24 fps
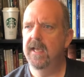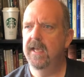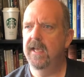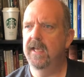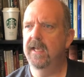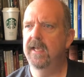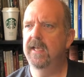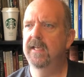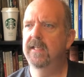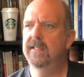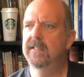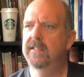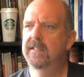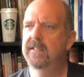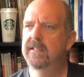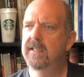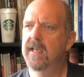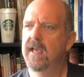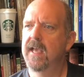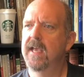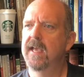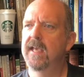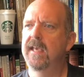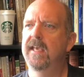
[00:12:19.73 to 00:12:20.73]
is
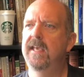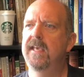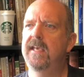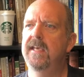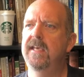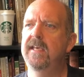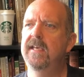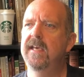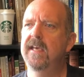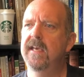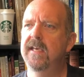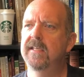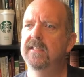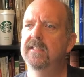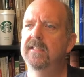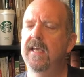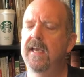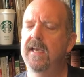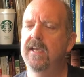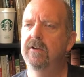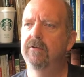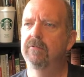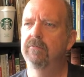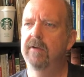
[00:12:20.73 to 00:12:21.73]
he is
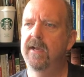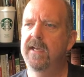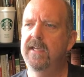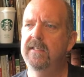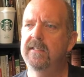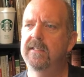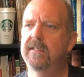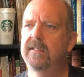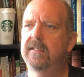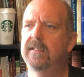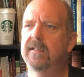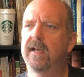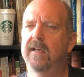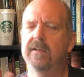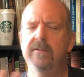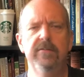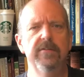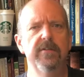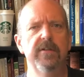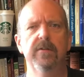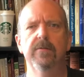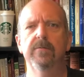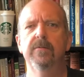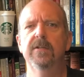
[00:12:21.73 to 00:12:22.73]
a great, I'm
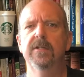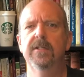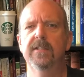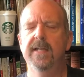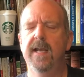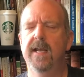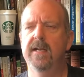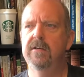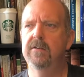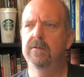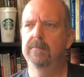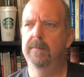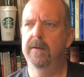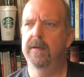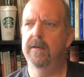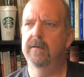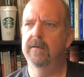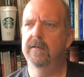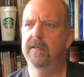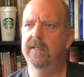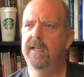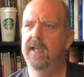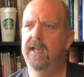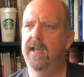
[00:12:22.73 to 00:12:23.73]
using the word standard
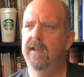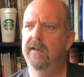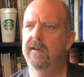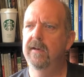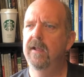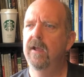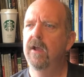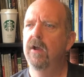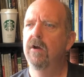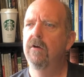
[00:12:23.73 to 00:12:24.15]
bearer again,